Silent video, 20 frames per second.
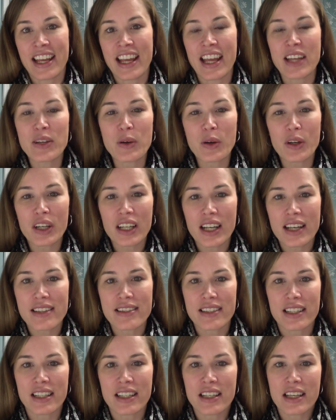and
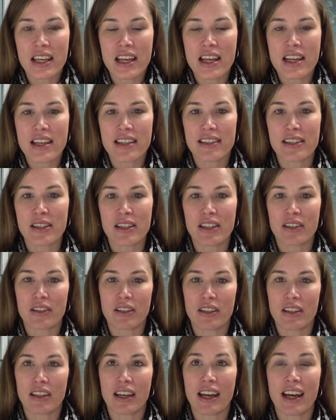organizing is
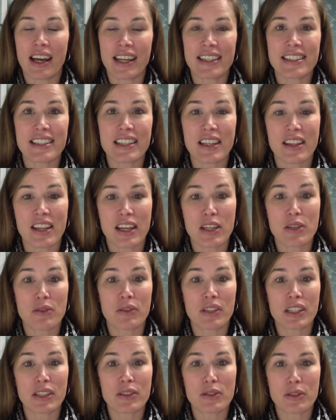the idea that you
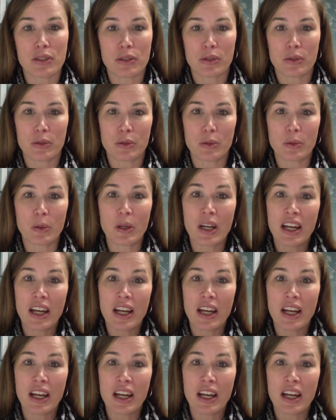need to